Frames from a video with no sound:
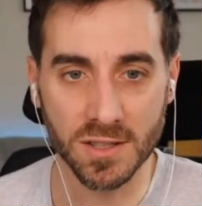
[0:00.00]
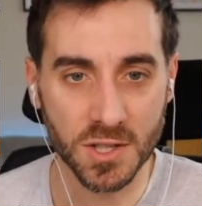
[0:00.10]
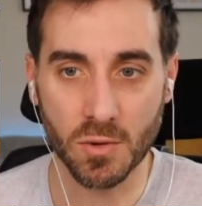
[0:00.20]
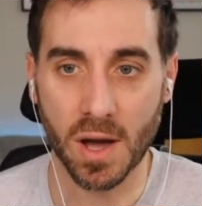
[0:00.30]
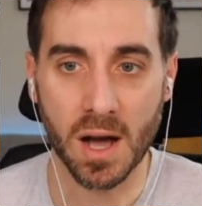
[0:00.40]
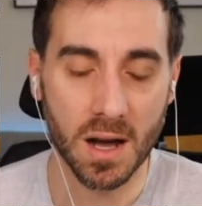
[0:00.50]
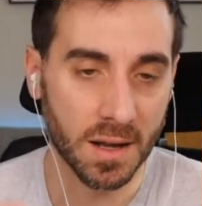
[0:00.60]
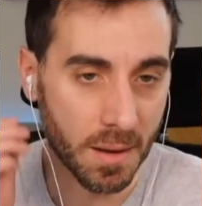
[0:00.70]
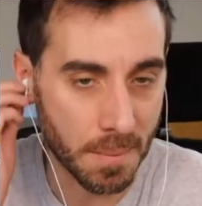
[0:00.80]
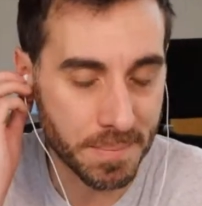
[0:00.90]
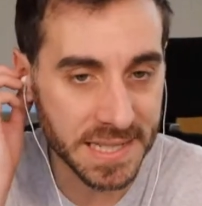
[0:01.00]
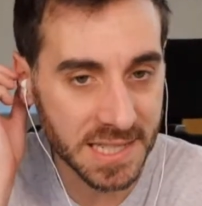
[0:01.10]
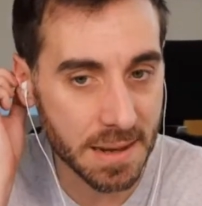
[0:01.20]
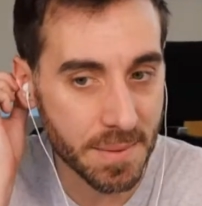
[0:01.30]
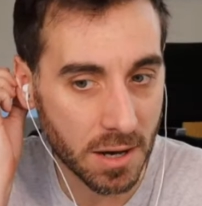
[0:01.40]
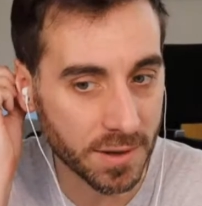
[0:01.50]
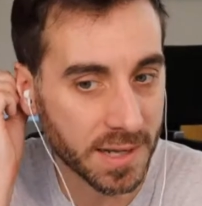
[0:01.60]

Also, a piece came out